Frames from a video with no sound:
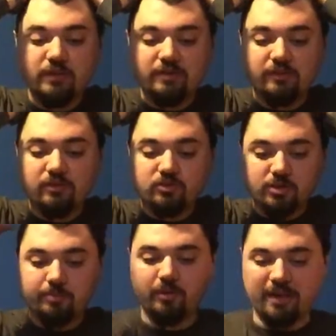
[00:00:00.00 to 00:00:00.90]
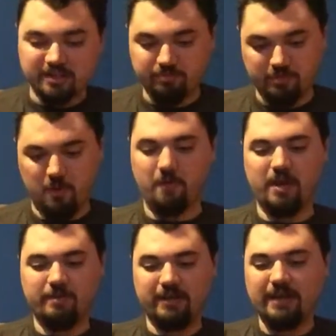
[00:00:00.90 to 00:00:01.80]
this is the triple x
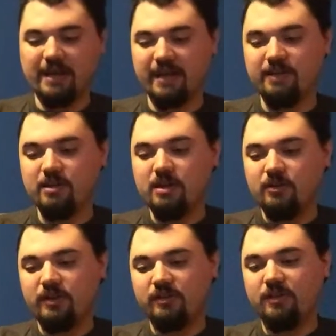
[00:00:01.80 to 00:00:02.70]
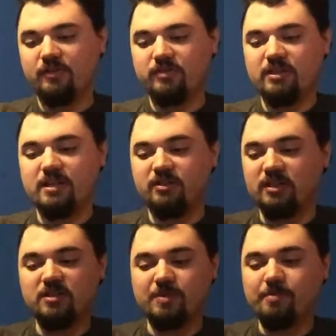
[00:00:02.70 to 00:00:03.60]
program okay this is the
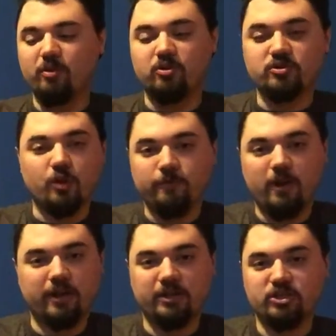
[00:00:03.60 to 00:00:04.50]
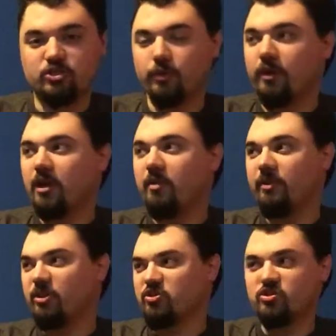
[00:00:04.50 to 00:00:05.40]
these people are so fucking extreme
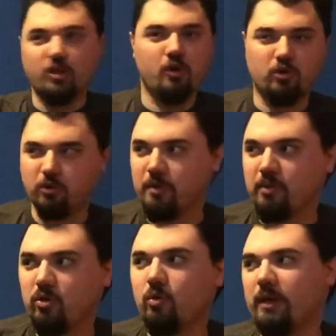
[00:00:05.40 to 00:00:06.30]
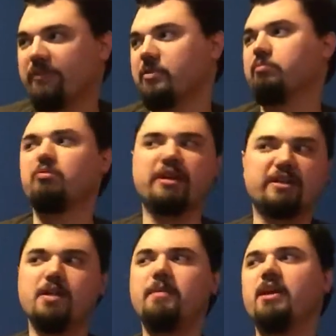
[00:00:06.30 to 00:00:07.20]
and they're so criminal we have to bring
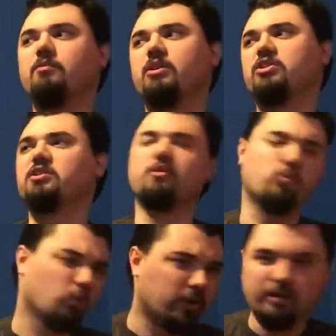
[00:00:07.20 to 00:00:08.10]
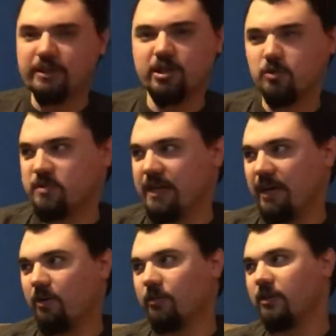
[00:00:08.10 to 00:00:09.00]
them in when shit really goes
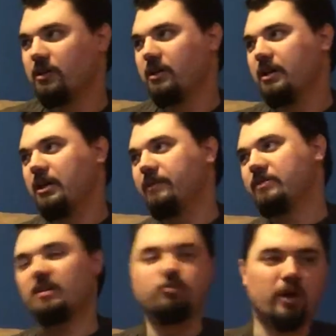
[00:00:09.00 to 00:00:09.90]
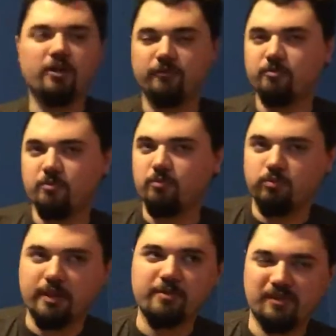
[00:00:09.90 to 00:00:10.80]
down he even said one of
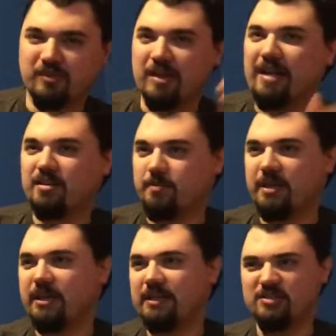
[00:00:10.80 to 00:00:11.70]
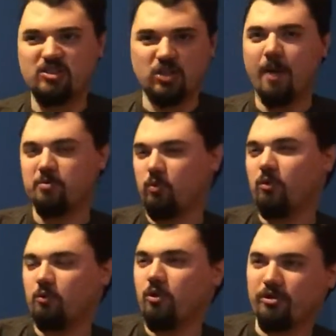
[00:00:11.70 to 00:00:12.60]
Gibbons' stats at the beginning is stopped
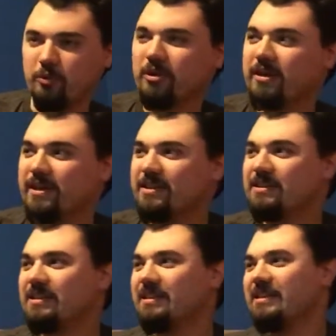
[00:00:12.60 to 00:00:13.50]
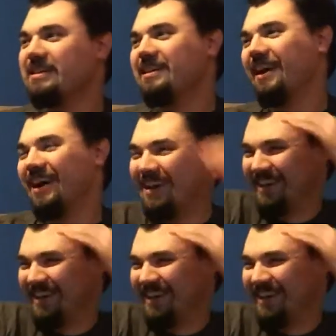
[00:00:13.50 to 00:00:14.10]
World War Three. Uh,